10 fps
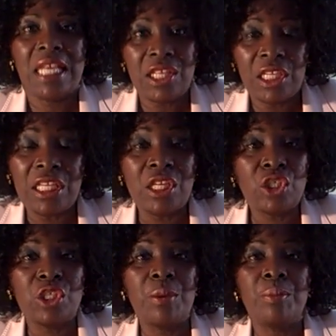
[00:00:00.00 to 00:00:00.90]
take the
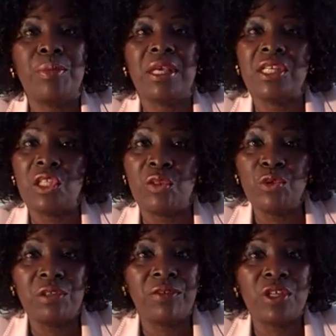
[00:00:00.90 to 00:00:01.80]
leadership, because
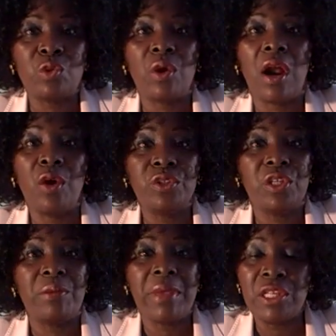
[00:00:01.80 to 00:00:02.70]
those of us who are
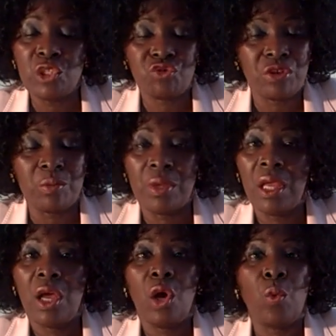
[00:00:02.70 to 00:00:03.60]
out here in mainstream,
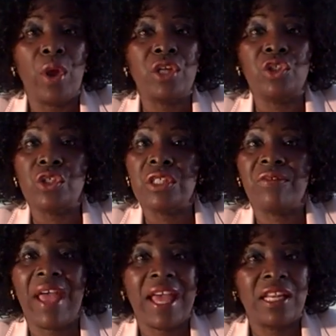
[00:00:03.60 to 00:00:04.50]
we
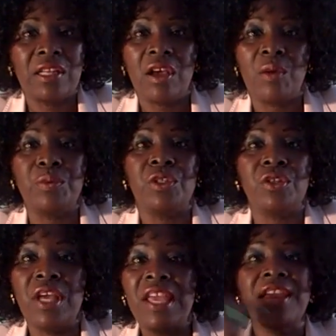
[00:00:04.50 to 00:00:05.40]
just have had it up
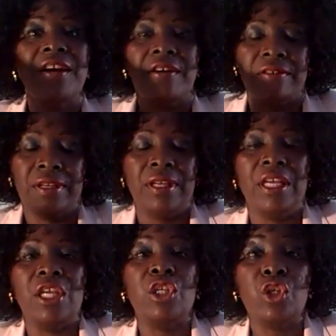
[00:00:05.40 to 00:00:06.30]
to here
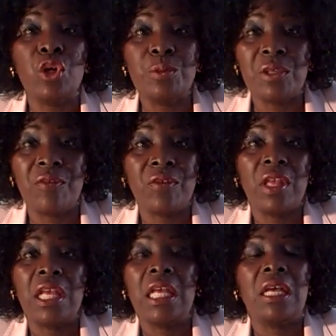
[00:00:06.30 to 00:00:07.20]
in terms of
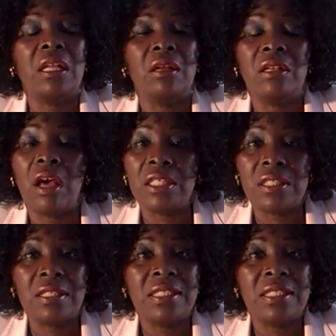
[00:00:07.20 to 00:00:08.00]
not